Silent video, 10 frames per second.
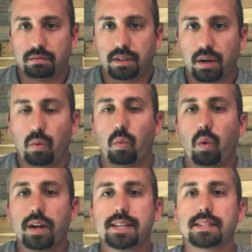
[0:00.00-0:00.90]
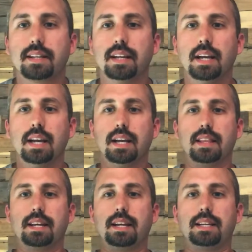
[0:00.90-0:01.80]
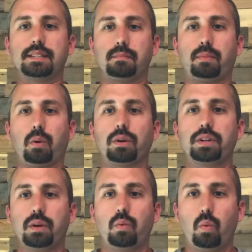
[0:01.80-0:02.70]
What is it that is important to you?